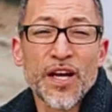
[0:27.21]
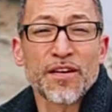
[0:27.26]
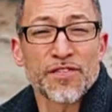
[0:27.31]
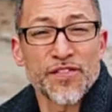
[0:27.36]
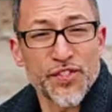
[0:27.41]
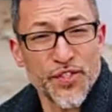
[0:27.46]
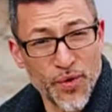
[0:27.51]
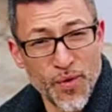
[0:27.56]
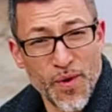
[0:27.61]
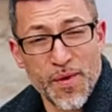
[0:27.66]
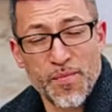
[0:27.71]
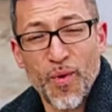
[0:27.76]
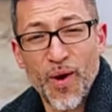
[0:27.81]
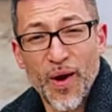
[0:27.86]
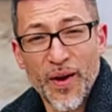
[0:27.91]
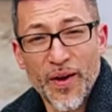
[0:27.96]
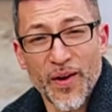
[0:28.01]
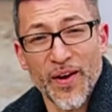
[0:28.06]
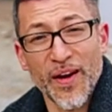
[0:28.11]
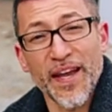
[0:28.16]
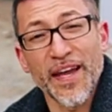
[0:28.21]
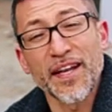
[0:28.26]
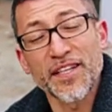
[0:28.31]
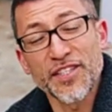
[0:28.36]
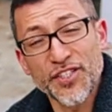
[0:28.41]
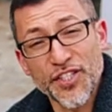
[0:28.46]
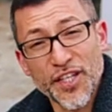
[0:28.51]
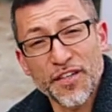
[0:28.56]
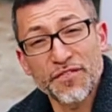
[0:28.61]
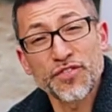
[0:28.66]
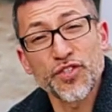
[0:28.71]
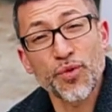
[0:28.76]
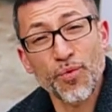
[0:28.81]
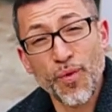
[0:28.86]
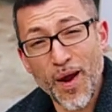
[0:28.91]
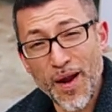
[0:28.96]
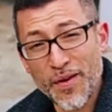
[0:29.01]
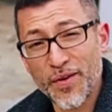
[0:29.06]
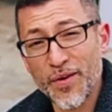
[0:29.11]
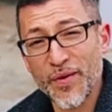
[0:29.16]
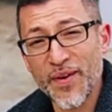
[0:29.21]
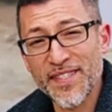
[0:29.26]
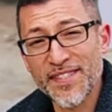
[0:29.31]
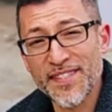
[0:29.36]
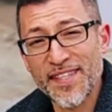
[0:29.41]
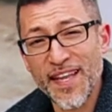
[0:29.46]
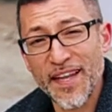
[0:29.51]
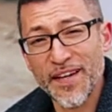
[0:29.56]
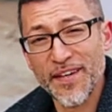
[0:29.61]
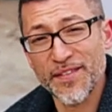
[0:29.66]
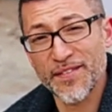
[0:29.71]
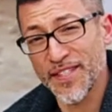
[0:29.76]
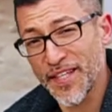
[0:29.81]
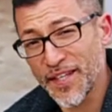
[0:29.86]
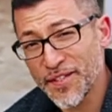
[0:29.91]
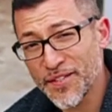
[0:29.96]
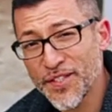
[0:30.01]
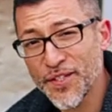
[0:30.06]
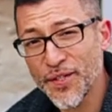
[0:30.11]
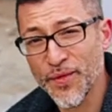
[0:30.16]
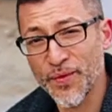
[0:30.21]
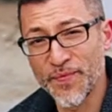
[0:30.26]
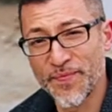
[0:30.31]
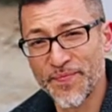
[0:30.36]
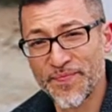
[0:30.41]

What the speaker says: stormwater and achieve Toronto Green Standard Tier 2.